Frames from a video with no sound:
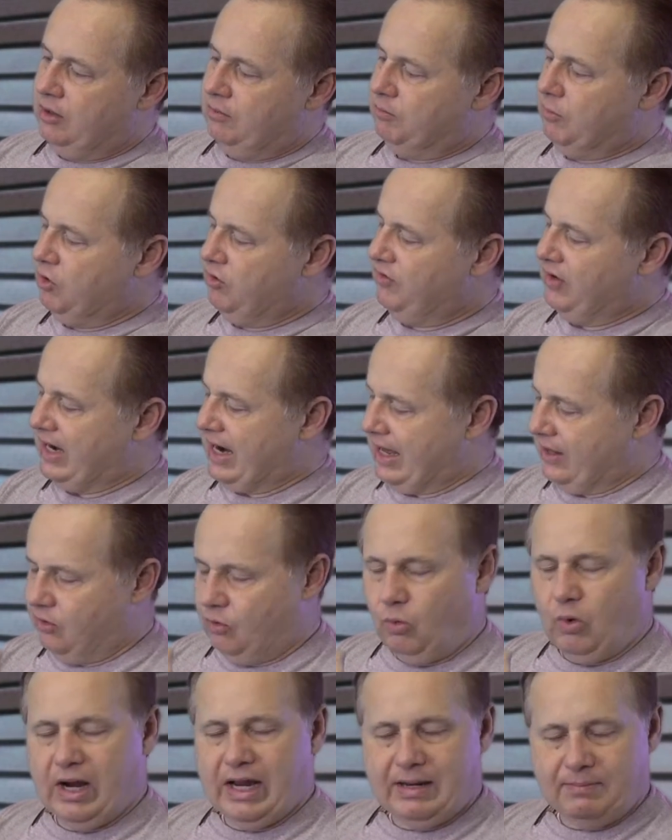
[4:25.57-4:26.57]
move it out of
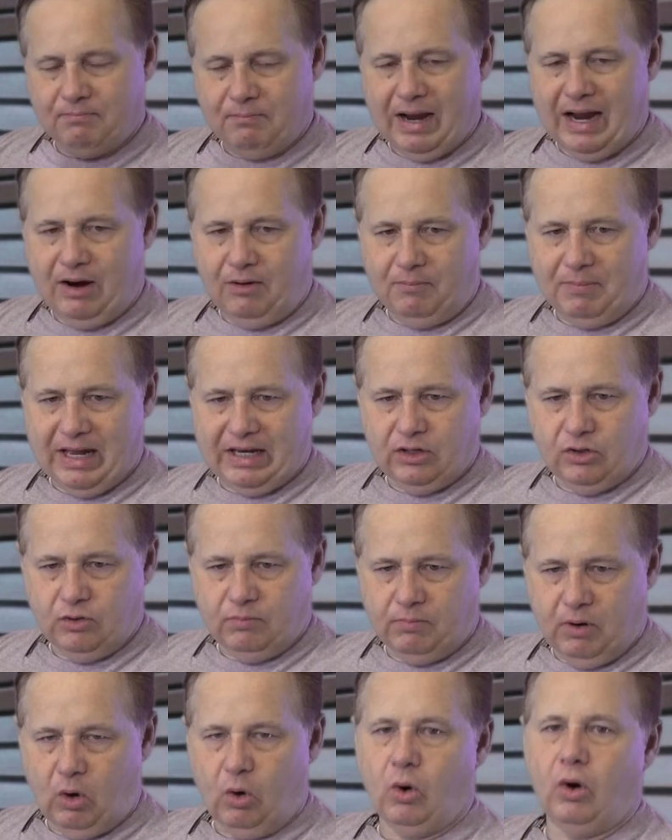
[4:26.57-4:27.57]
the way, mount my new
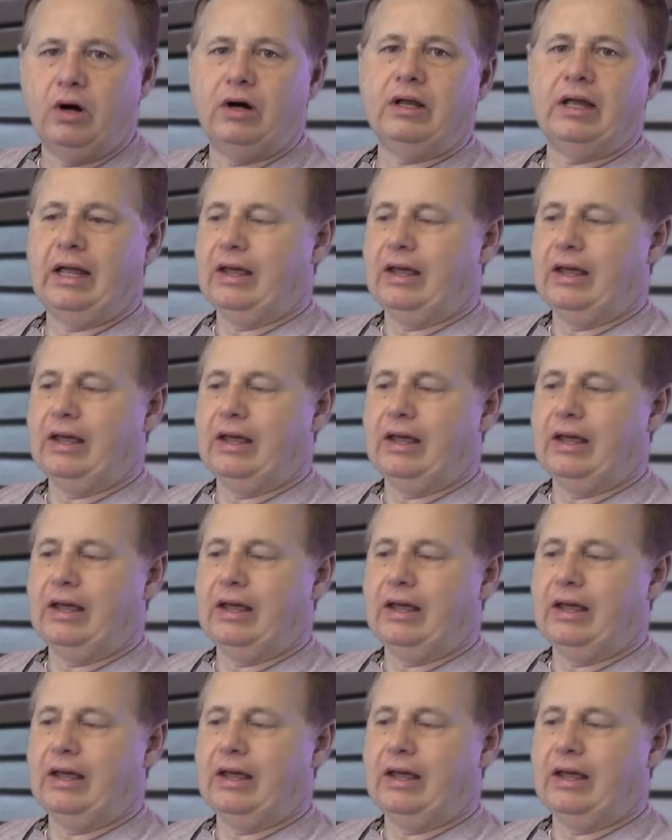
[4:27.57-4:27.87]
board,